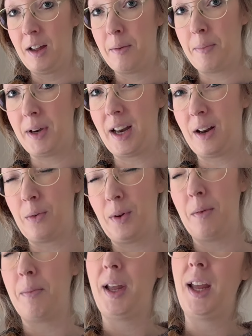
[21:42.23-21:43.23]
but that
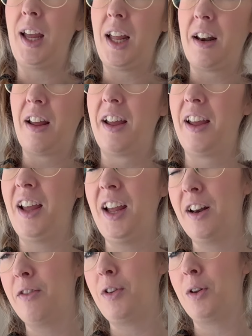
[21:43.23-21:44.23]
will be
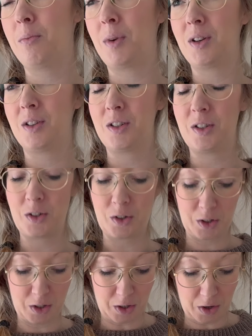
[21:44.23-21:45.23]
in a few months or
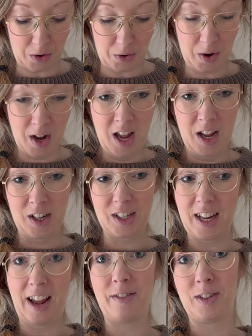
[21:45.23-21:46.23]
so, because
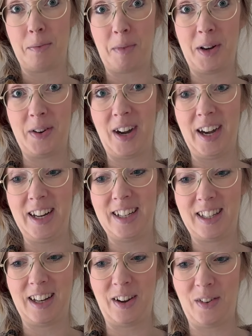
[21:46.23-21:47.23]
I have some other ideas
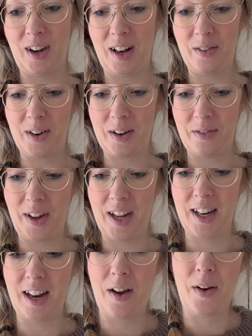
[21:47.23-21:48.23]
that I really want to make
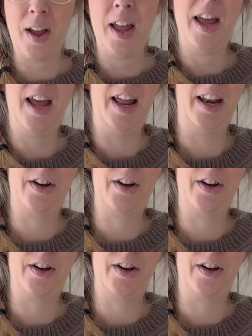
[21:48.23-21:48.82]
now. And the